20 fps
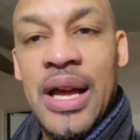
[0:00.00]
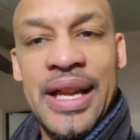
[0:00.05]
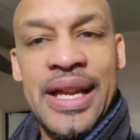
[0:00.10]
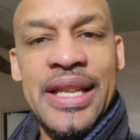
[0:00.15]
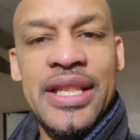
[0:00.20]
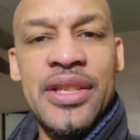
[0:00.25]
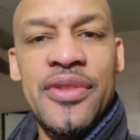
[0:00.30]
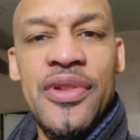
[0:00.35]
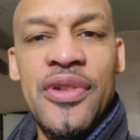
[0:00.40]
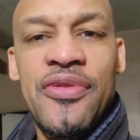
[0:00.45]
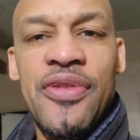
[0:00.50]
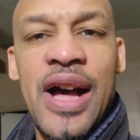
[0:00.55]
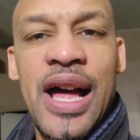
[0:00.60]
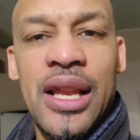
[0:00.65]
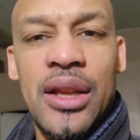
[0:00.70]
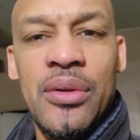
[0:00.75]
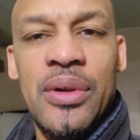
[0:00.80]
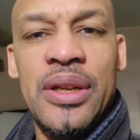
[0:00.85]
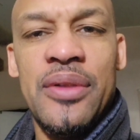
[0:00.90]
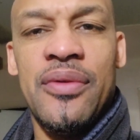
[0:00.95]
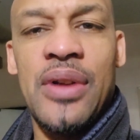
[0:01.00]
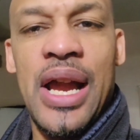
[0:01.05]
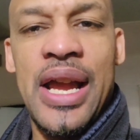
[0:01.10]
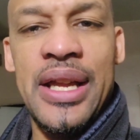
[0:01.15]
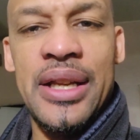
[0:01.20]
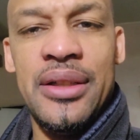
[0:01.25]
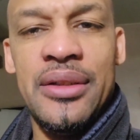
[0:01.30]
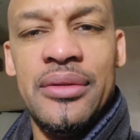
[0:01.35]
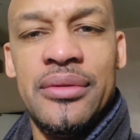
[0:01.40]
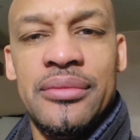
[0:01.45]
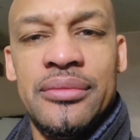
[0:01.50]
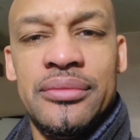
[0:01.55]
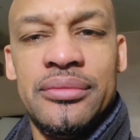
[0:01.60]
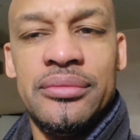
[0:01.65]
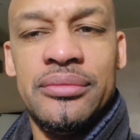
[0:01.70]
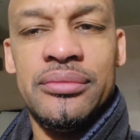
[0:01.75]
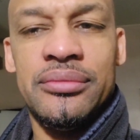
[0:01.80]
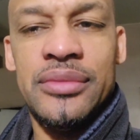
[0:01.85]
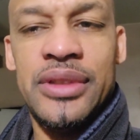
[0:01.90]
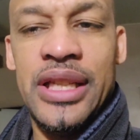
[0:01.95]
I guess if you follow it right,
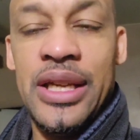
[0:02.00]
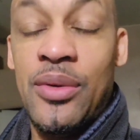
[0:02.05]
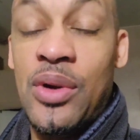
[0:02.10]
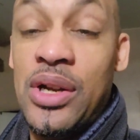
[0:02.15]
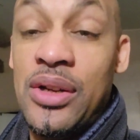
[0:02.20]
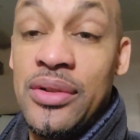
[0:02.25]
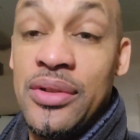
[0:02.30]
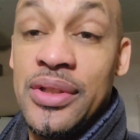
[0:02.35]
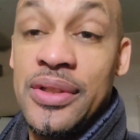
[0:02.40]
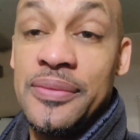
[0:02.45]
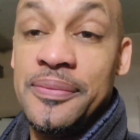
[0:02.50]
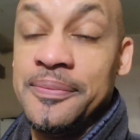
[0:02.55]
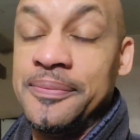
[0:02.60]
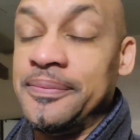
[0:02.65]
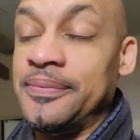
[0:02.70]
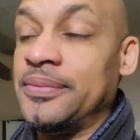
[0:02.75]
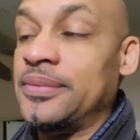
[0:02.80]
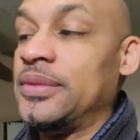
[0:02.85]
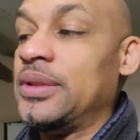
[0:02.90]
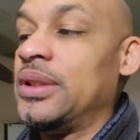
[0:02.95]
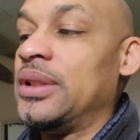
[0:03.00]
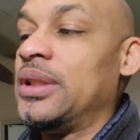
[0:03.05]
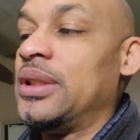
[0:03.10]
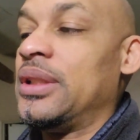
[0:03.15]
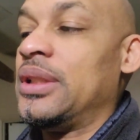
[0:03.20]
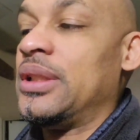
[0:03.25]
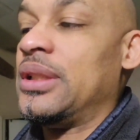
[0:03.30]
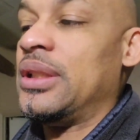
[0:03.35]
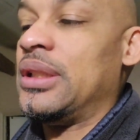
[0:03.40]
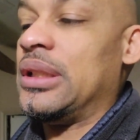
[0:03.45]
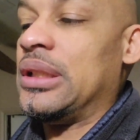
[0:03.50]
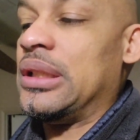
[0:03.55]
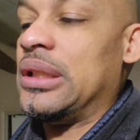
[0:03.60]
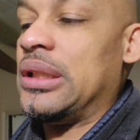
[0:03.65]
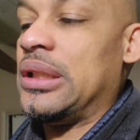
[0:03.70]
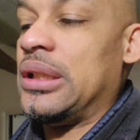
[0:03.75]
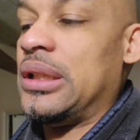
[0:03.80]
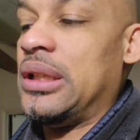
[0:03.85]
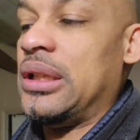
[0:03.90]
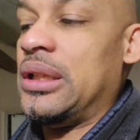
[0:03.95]
it works.
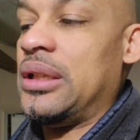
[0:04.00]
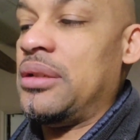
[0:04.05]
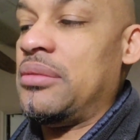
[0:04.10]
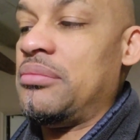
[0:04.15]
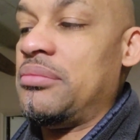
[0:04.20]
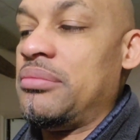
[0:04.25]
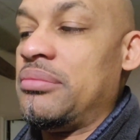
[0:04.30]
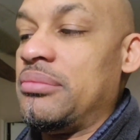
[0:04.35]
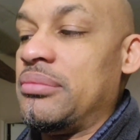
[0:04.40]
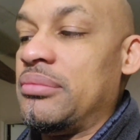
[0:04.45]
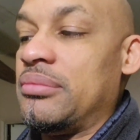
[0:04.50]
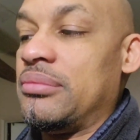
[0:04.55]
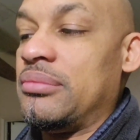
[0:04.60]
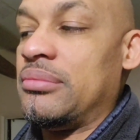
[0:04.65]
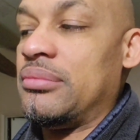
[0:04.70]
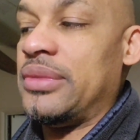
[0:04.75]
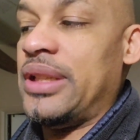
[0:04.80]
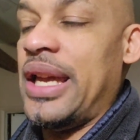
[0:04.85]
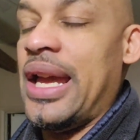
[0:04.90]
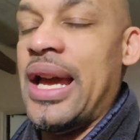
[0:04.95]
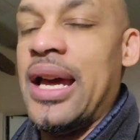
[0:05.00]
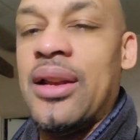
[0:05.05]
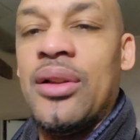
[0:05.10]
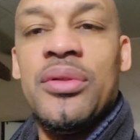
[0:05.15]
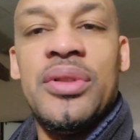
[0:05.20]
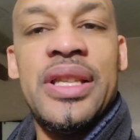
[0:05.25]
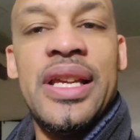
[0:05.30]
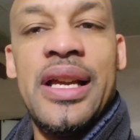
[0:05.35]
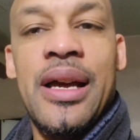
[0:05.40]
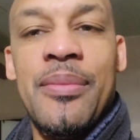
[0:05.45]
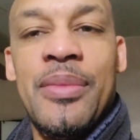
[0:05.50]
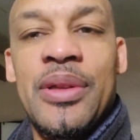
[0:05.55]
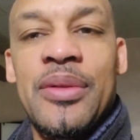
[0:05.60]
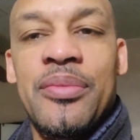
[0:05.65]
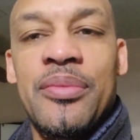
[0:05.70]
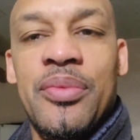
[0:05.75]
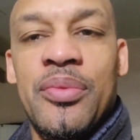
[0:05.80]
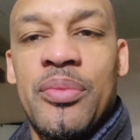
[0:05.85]
Um, yeah, I don't think I'm going to